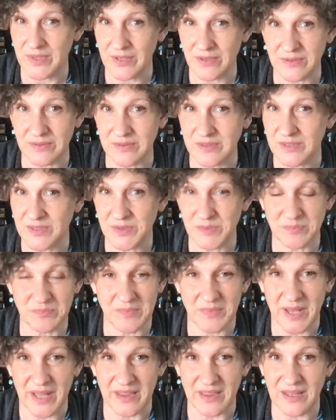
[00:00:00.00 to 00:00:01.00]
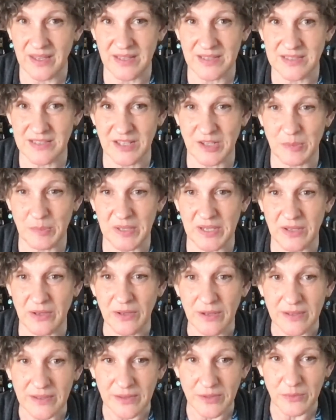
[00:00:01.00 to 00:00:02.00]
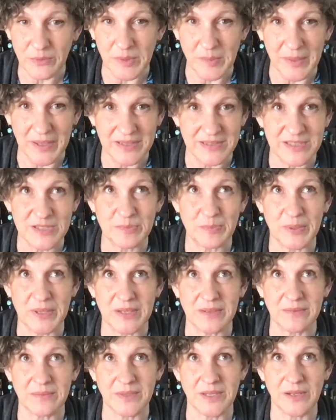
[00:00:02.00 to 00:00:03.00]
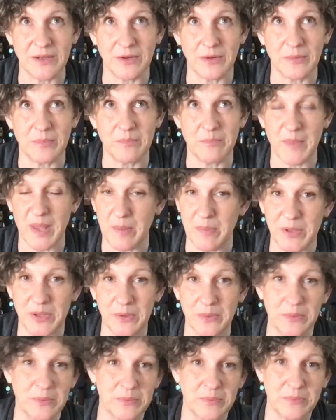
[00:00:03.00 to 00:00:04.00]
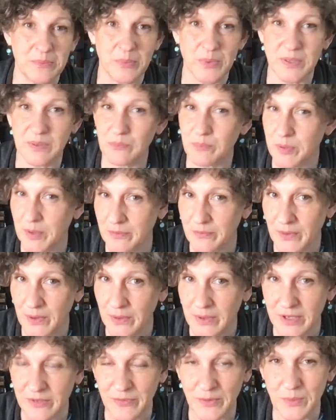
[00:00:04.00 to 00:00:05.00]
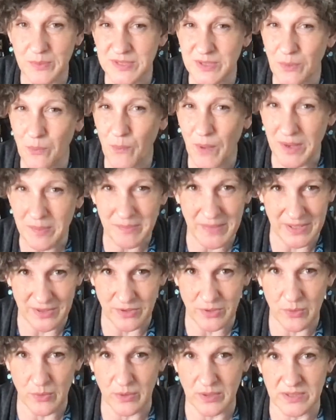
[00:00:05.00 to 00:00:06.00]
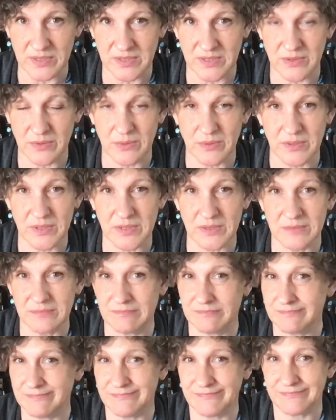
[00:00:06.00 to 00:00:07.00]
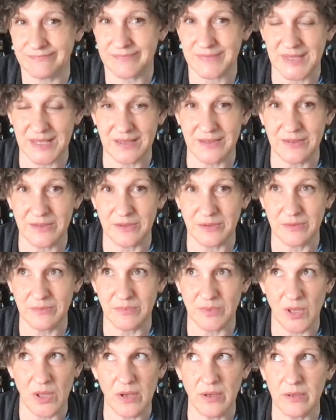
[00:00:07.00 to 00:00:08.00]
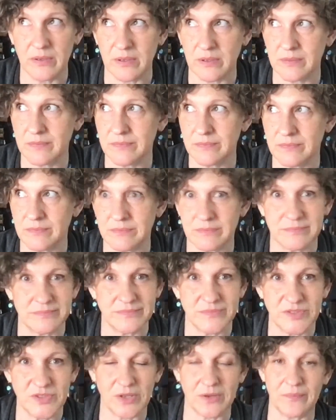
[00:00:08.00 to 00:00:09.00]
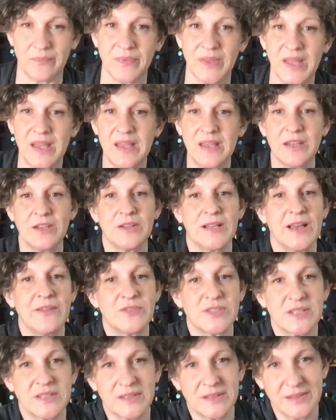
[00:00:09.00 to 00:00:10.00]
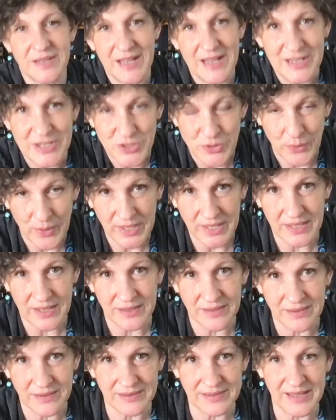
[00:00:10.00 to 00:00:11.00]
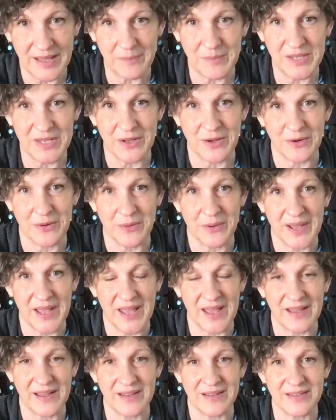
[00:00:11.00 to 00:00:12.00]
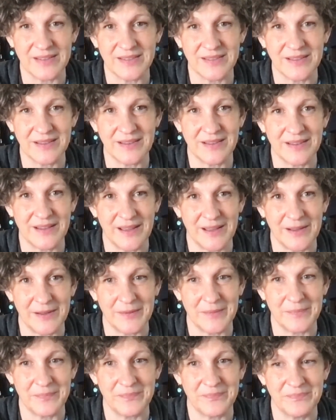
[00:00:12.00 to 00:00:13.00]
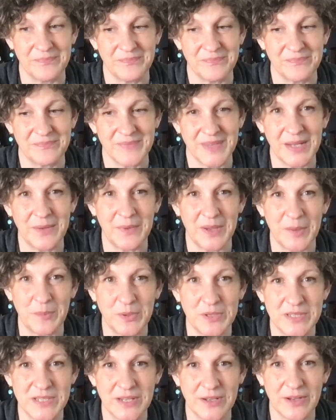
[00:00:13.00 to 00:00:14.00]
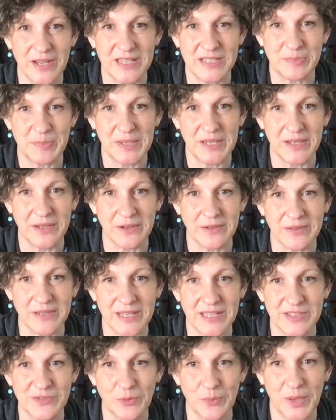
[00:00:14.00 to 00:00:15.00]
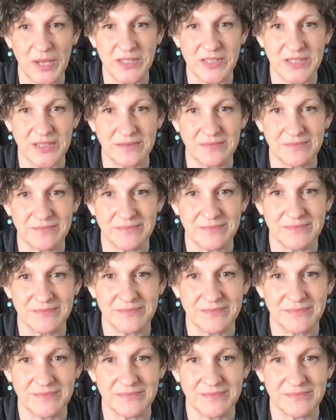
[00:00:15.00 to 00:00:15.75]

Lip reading: I think it's going to be good at 3 months, but maybe you would prefer it if it was a 1 month course, or I don't know, longer. So you'll have to join in, let me know. And anyway, I appreciate you guys being here. Thanks for watching.